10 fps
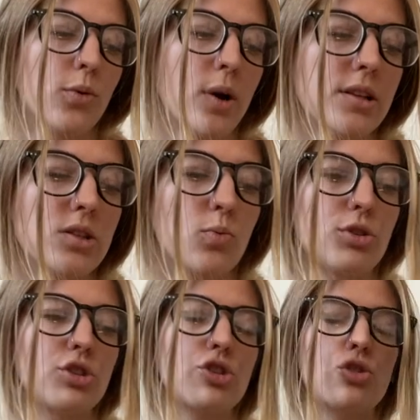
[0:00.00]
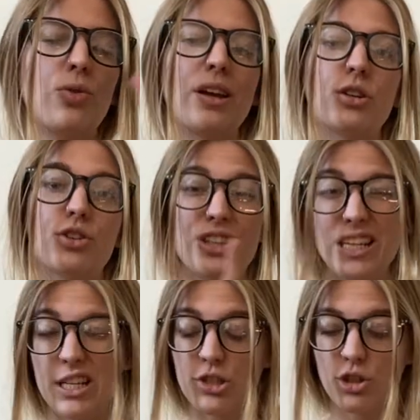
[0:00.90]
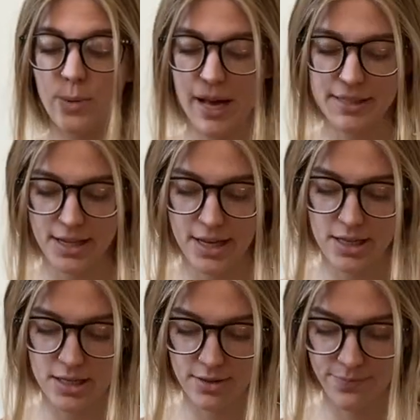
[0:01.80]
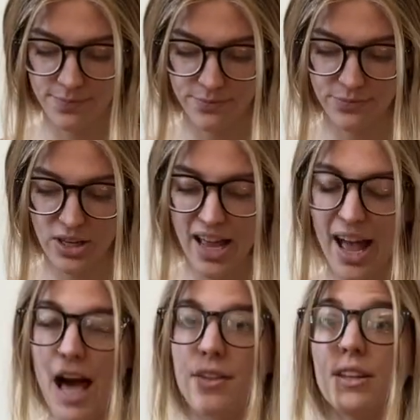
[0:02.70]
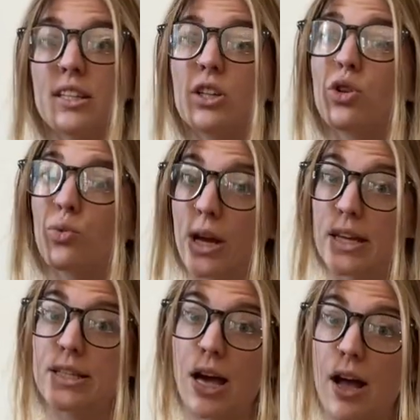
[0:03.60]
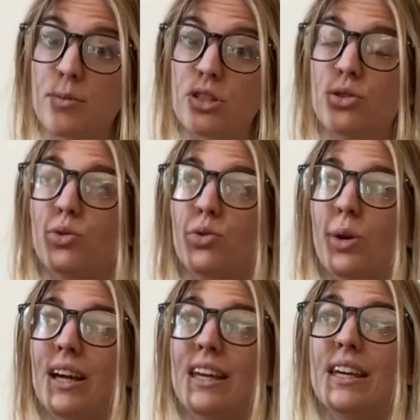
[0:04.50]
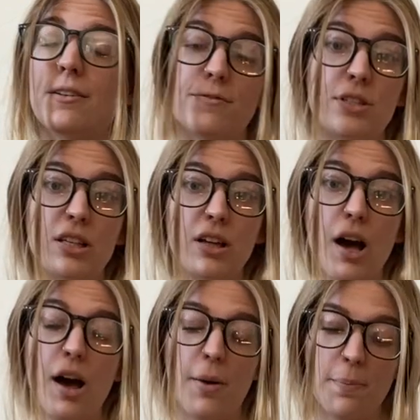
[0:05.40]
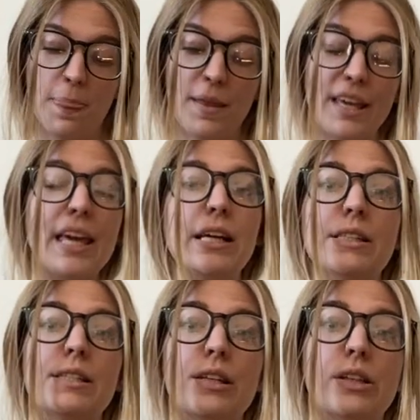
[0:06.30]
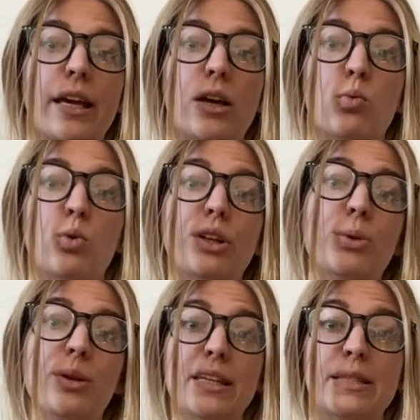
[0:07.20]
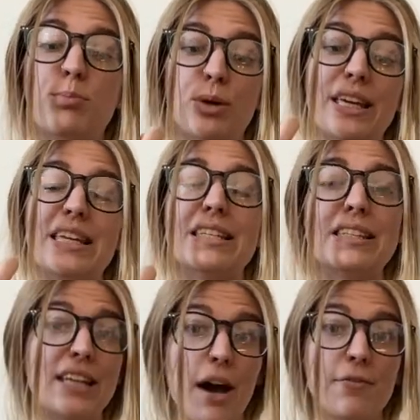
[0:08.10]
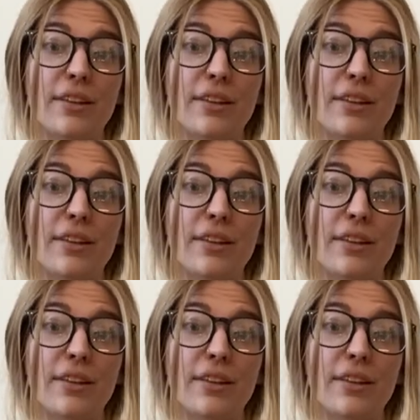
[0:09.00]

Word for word: ones, which she'll get in her Easter basket. I think that's a great time to gift um, kids like really, really springy stuff